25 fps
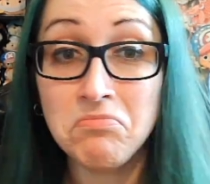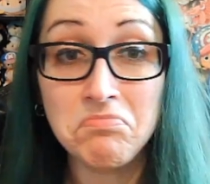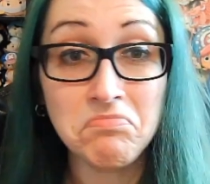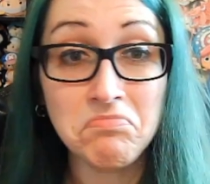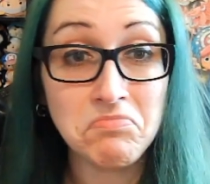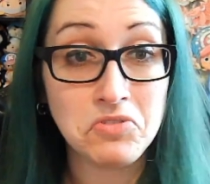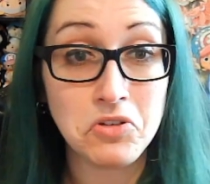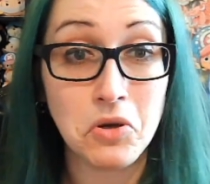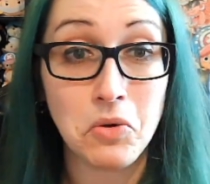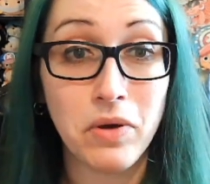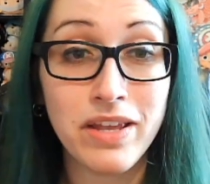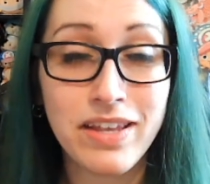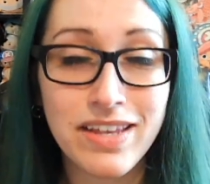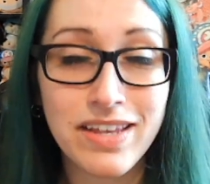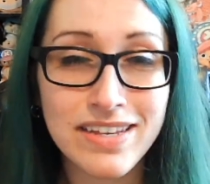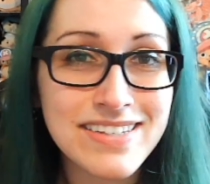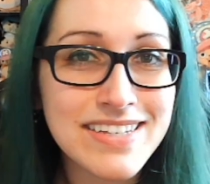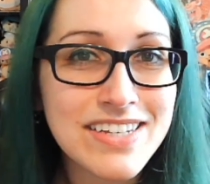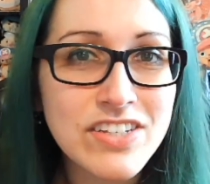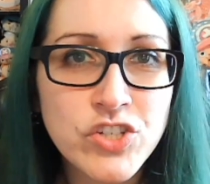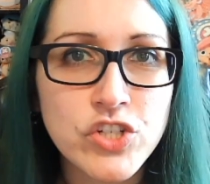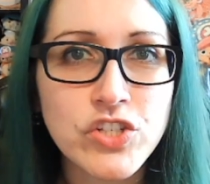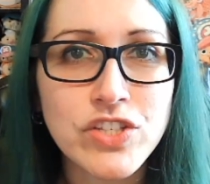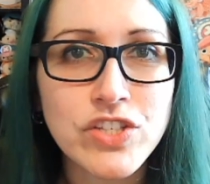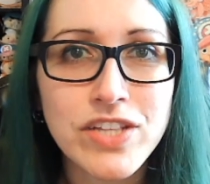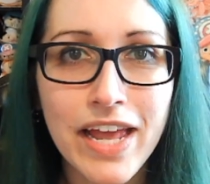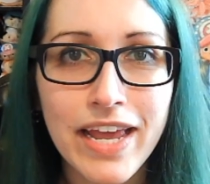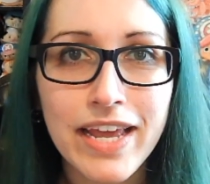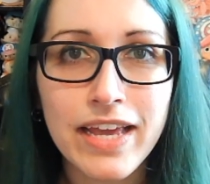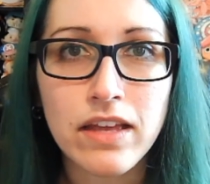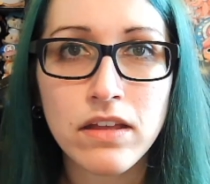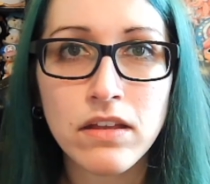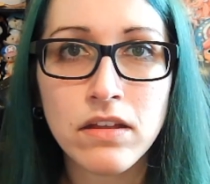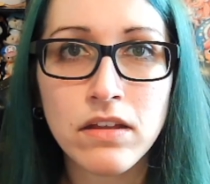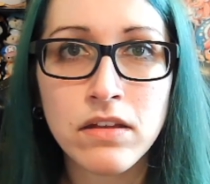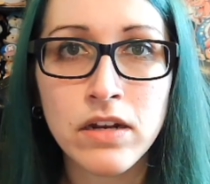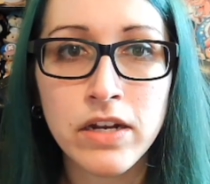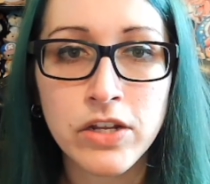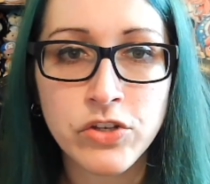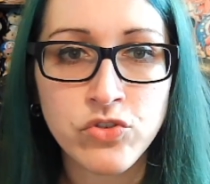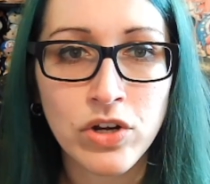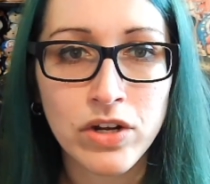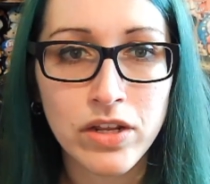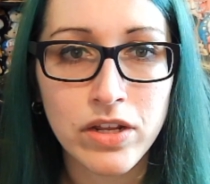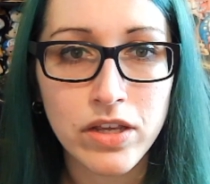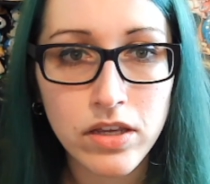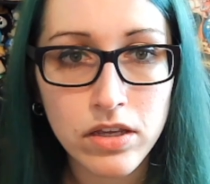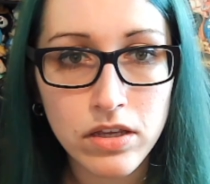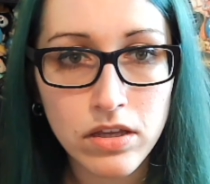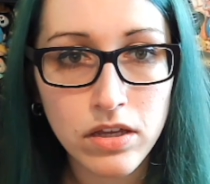So is it just like,
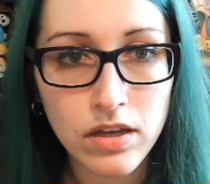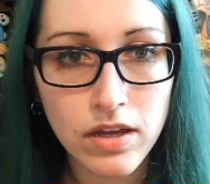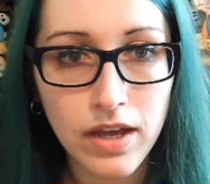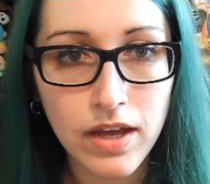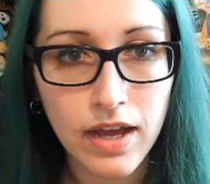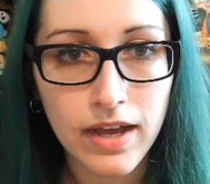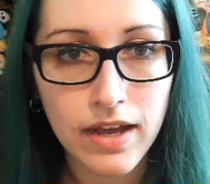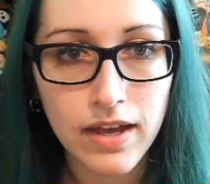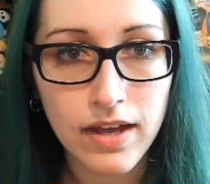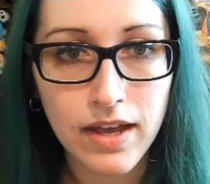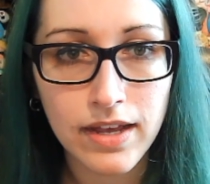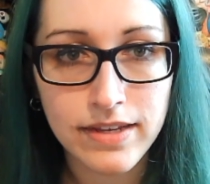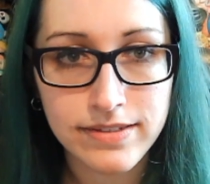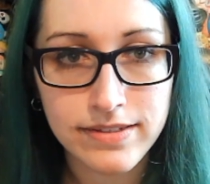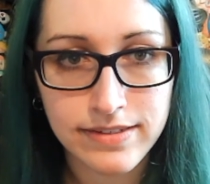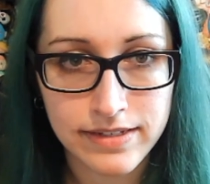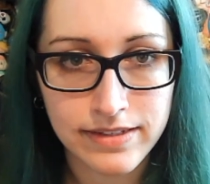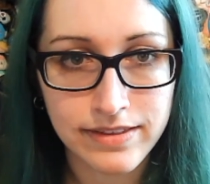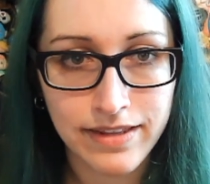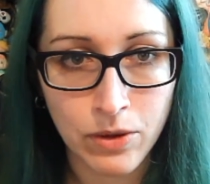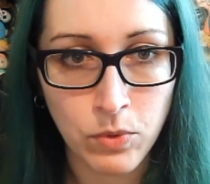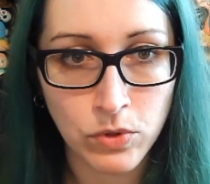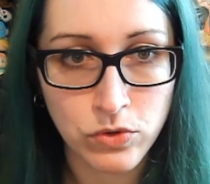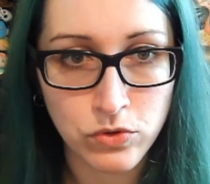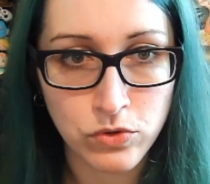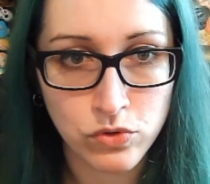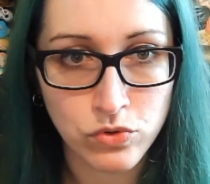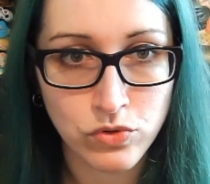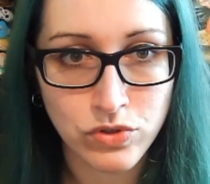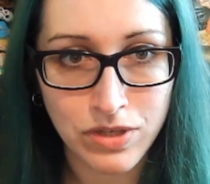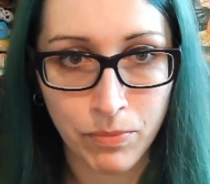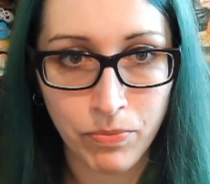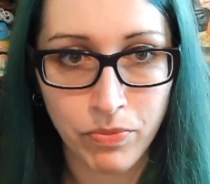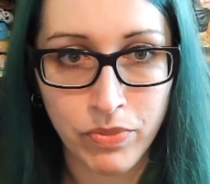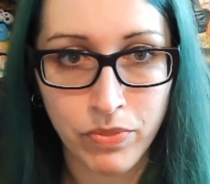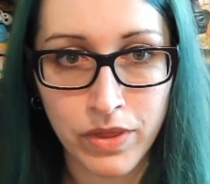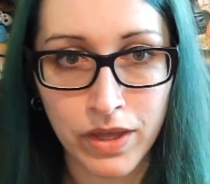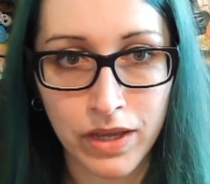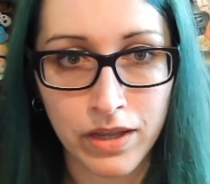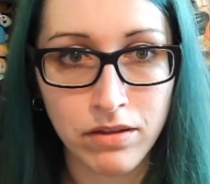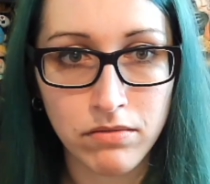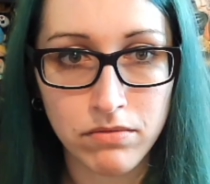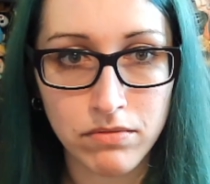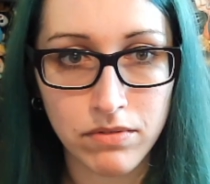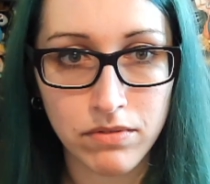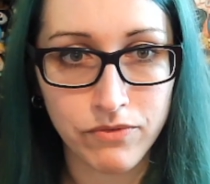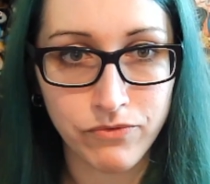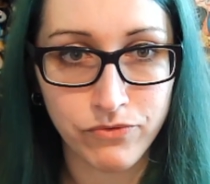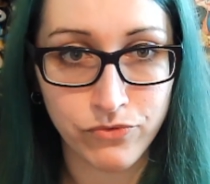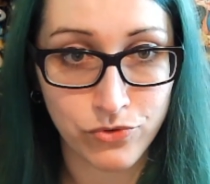literally, as in they want to do something
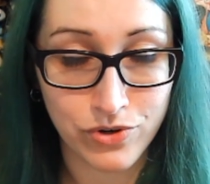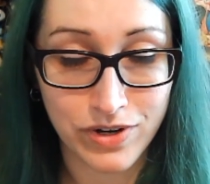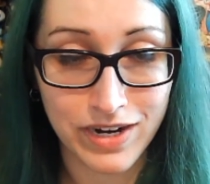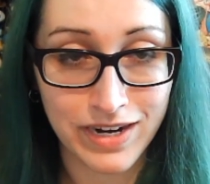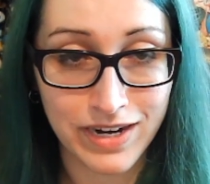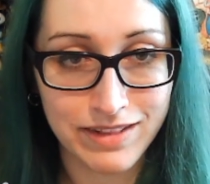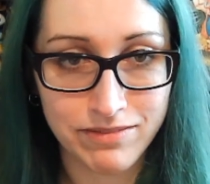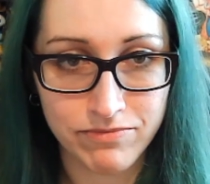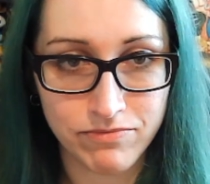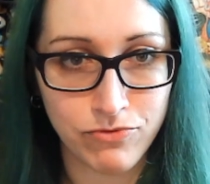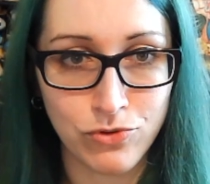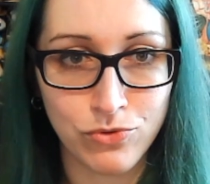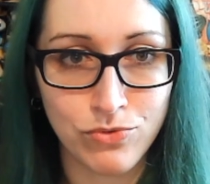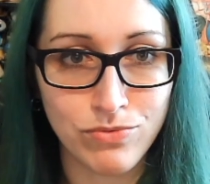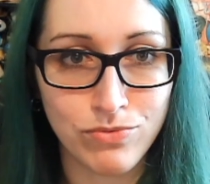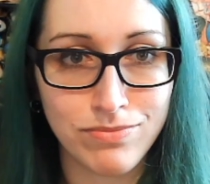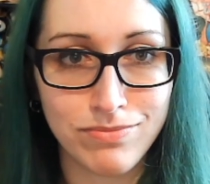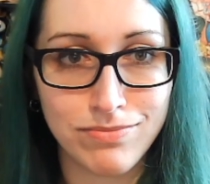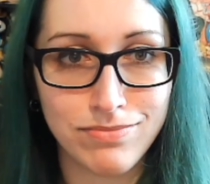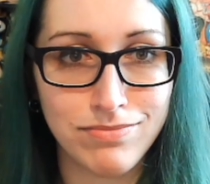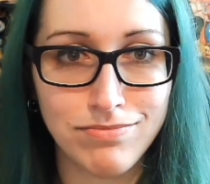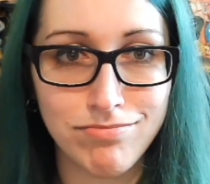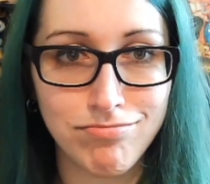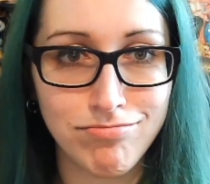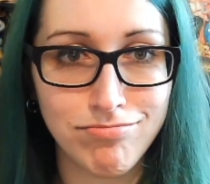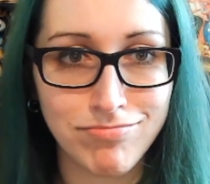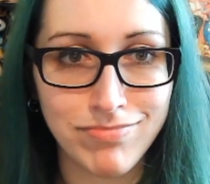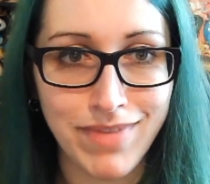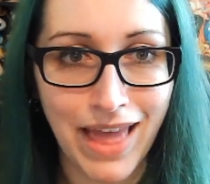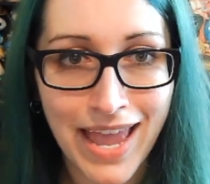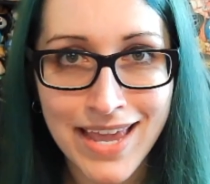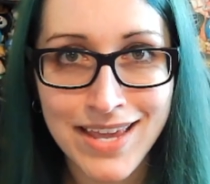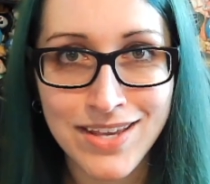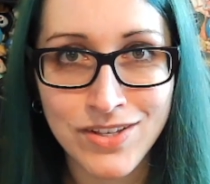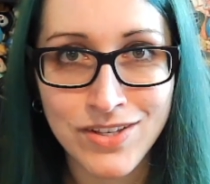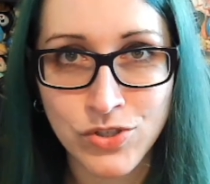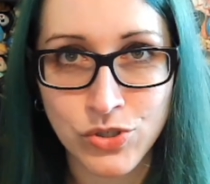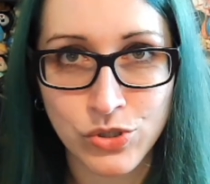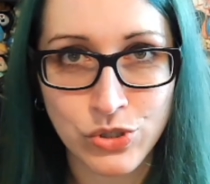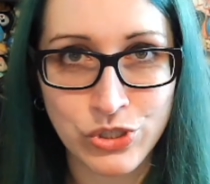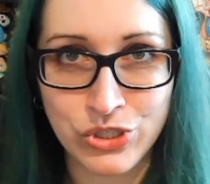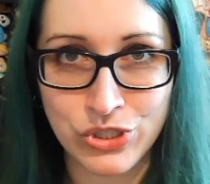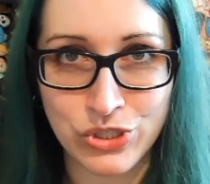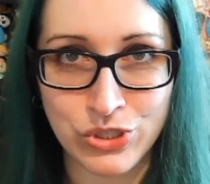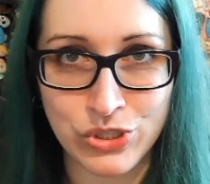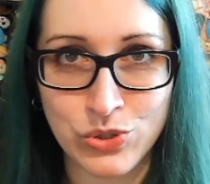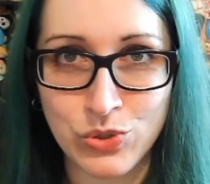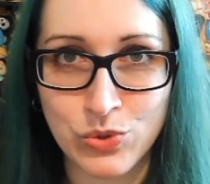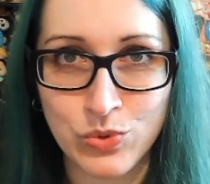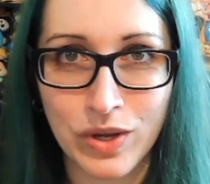for a few days or
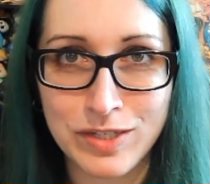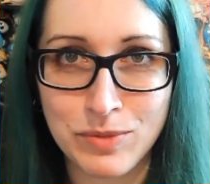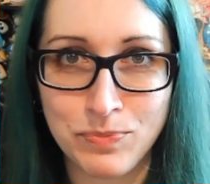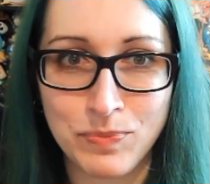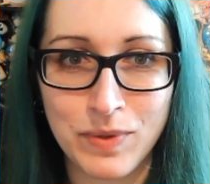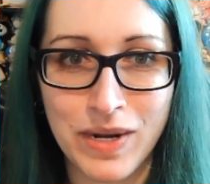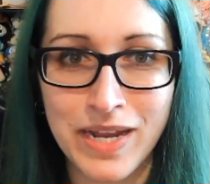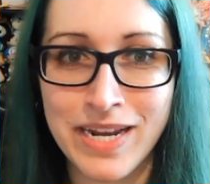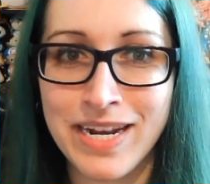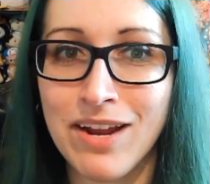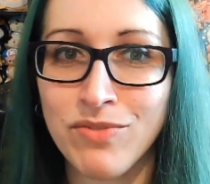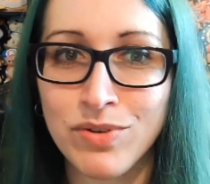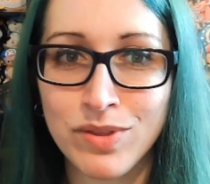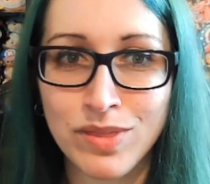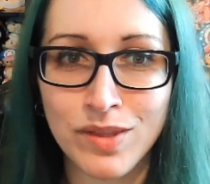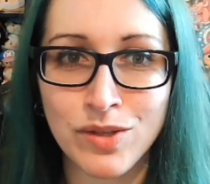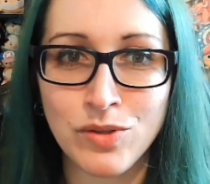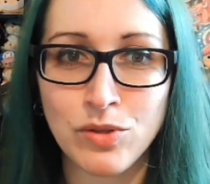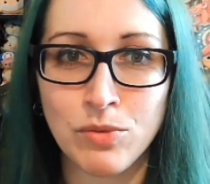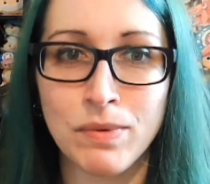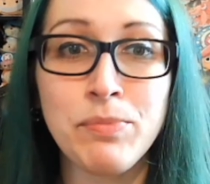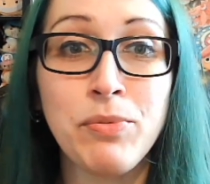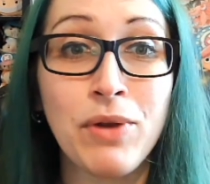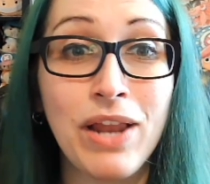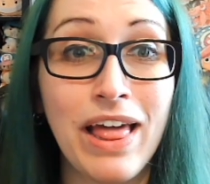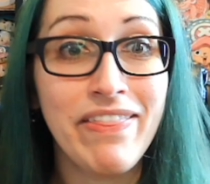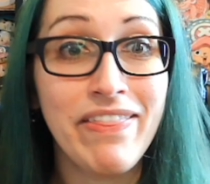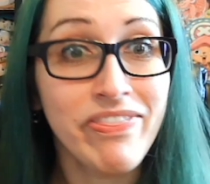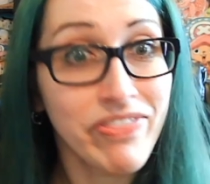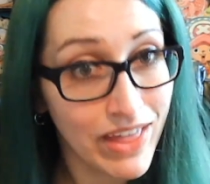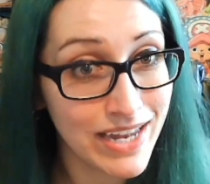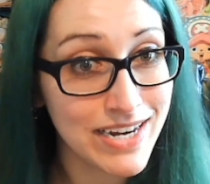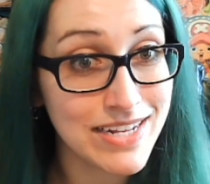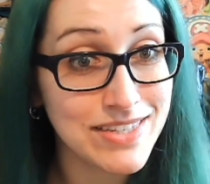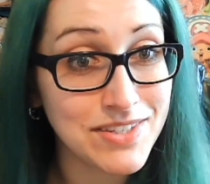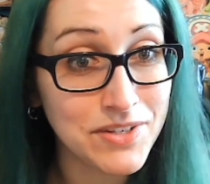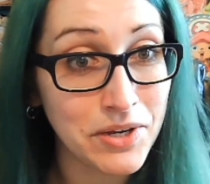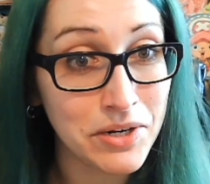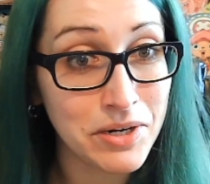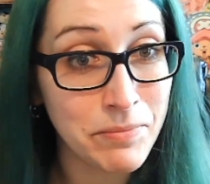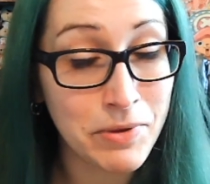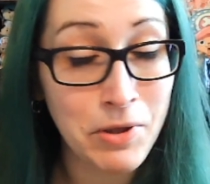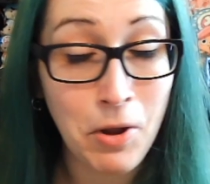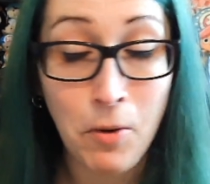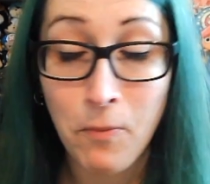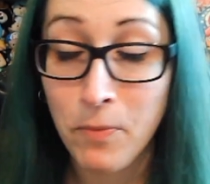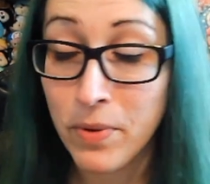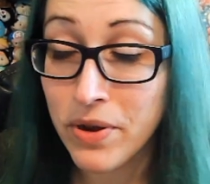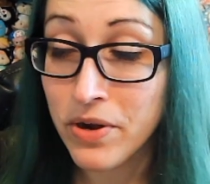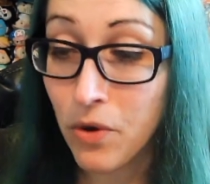just to explain everything to people then it's going to be
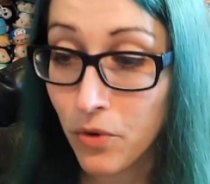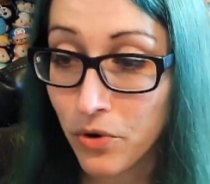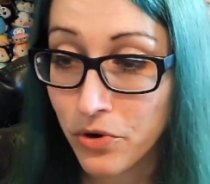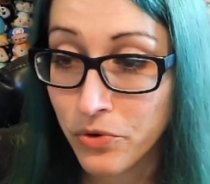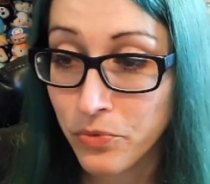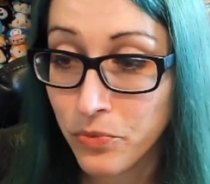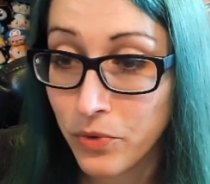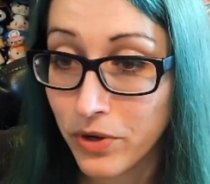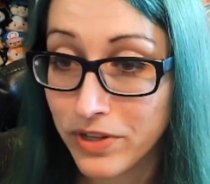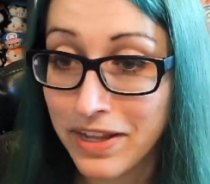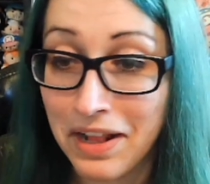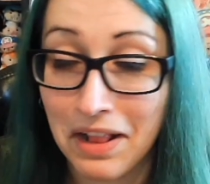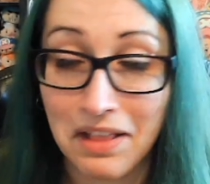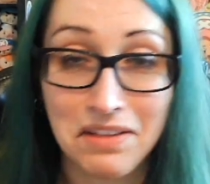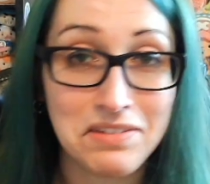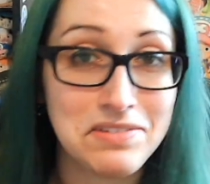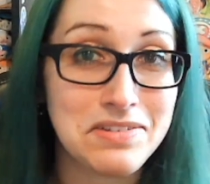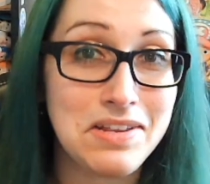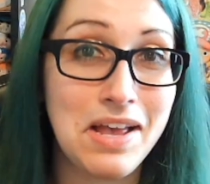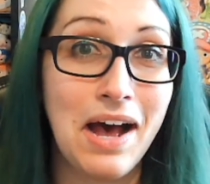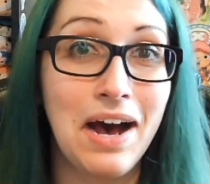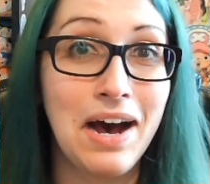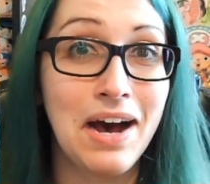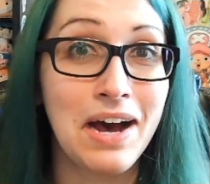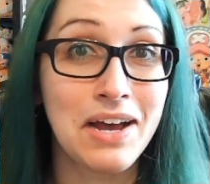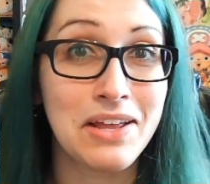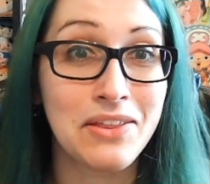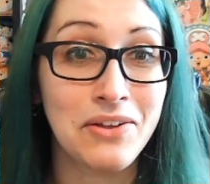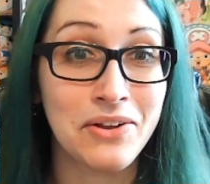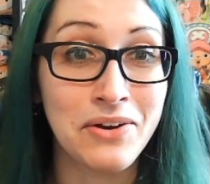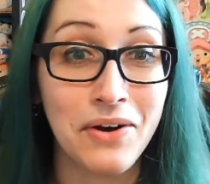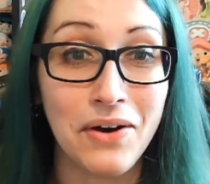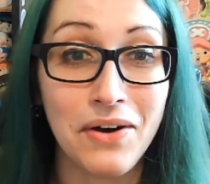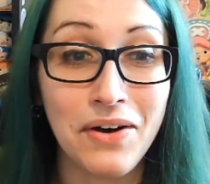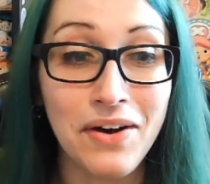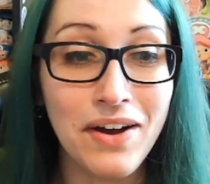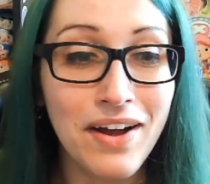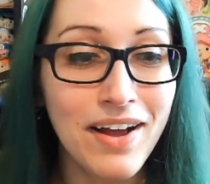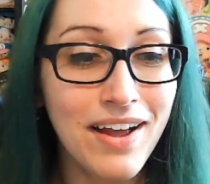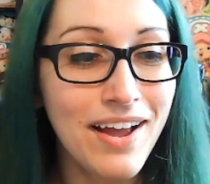open? Or what else? I don't know.